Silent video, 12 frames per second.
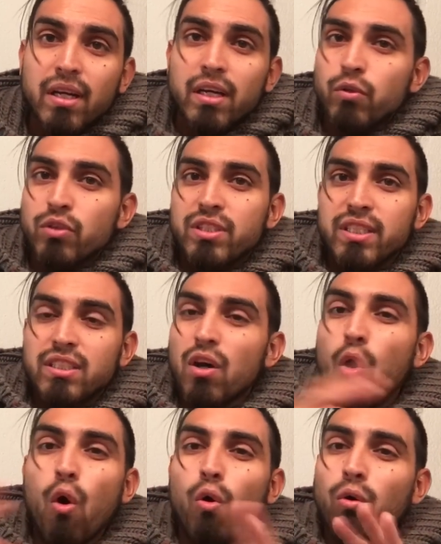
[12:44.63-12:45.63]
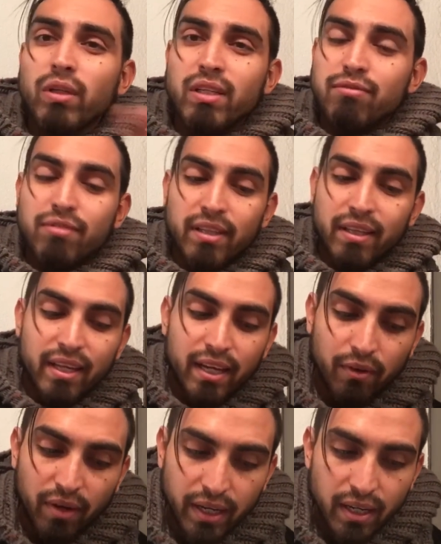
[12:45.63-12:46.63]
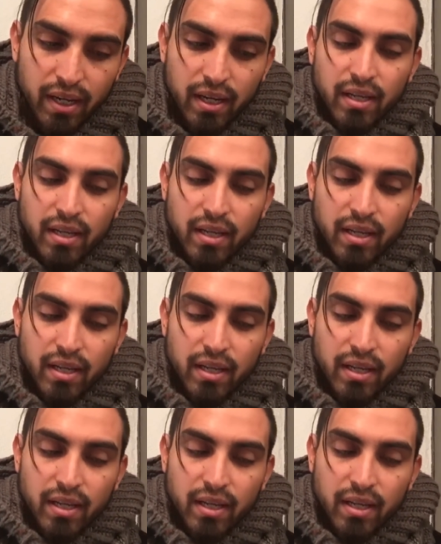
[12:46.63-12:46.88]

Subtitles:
It was just a whole different thing, right?